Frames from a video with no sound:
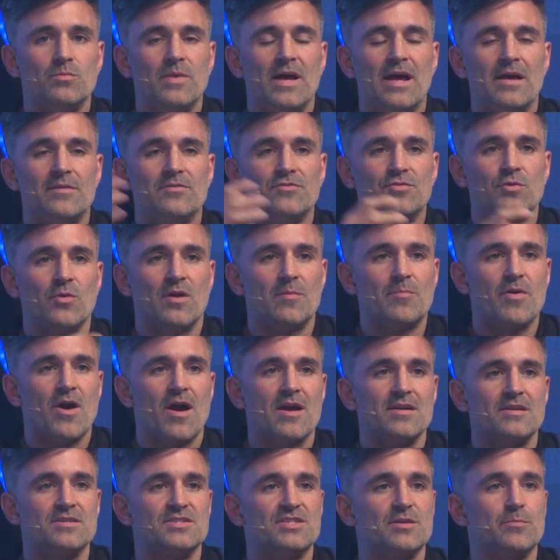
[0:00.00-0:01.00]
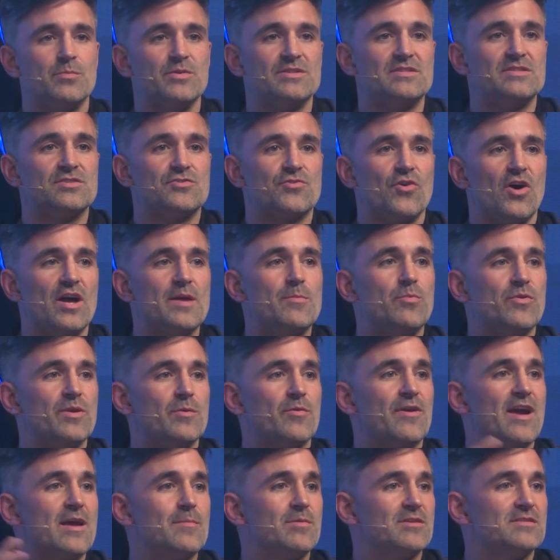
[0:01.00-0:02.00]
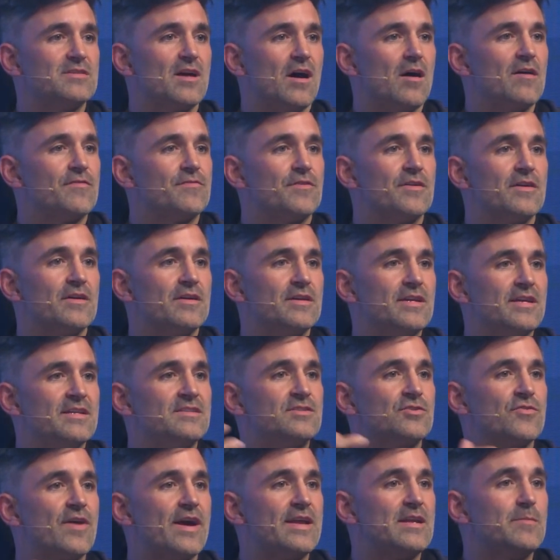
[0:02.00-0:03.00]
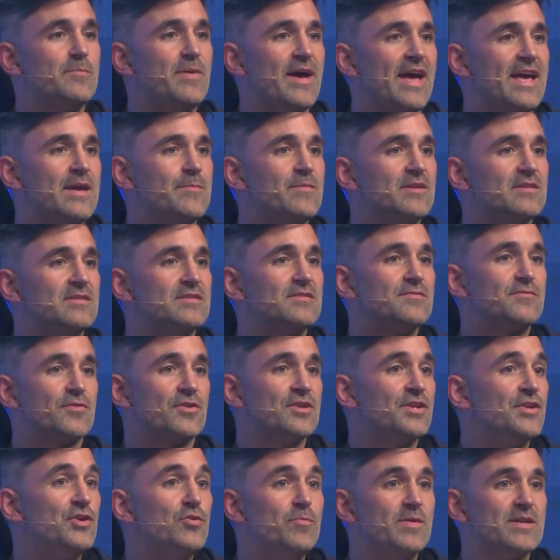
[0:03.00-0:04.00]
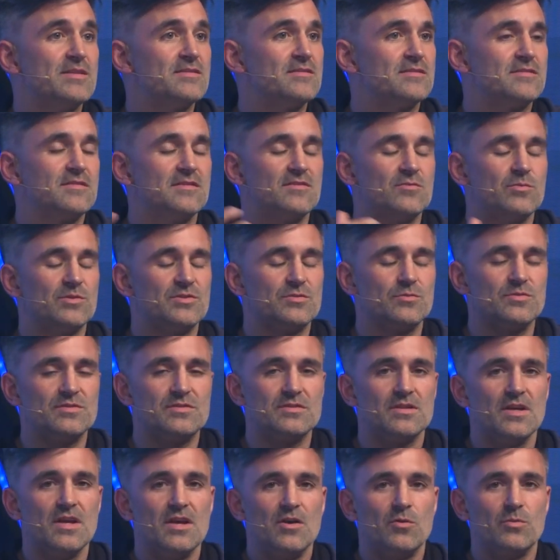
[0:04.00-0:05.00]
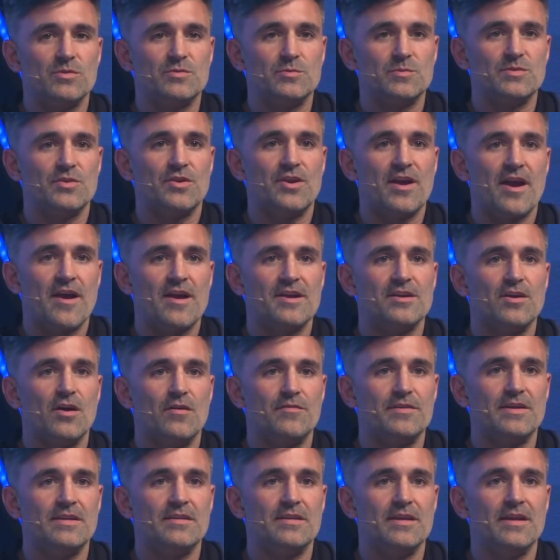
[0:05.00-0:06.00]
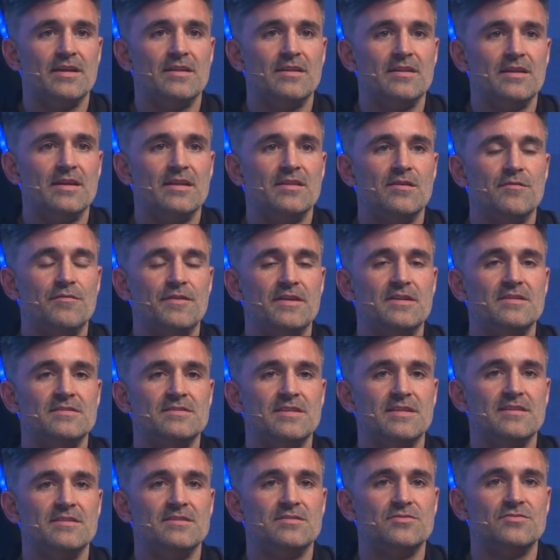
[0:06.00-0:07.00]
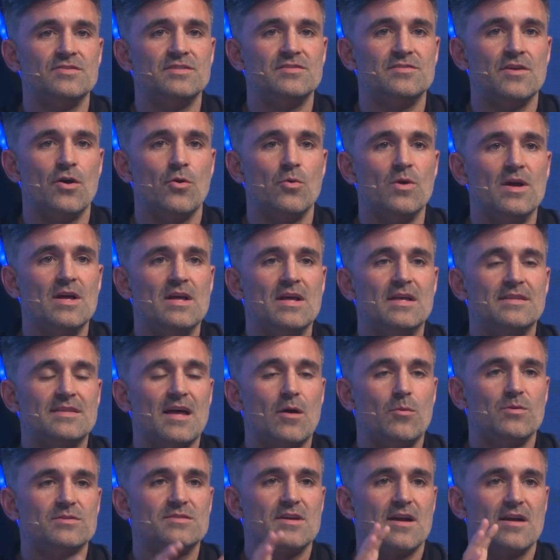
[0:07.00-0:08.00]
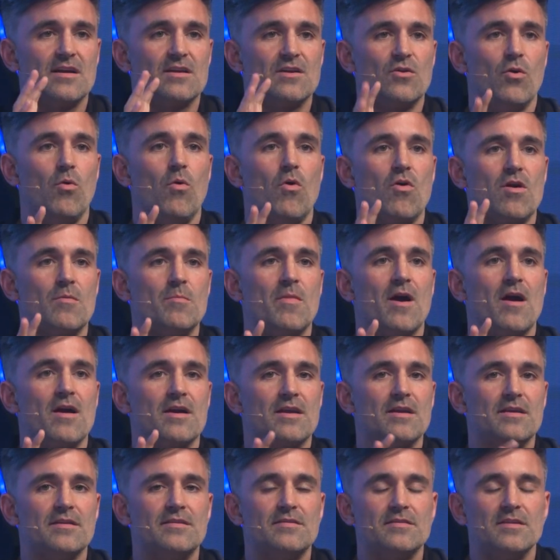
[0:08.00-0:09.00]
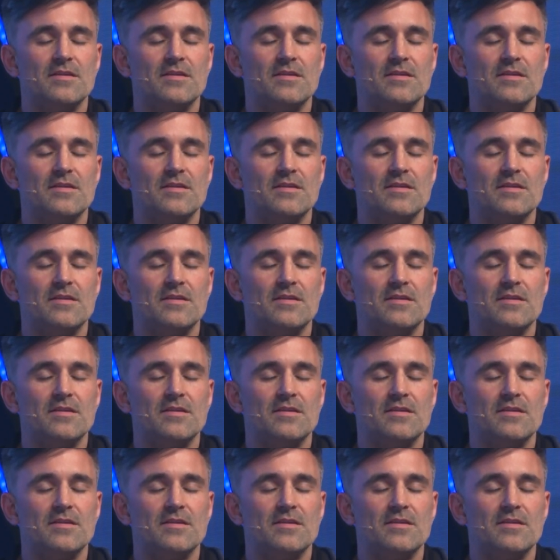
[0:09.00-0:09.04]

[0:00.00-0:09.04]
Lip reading: through our partnership with Stripe, we were able to offer integrated payments for new businesses, which was unheard of in the fitness industry. So that was our core market.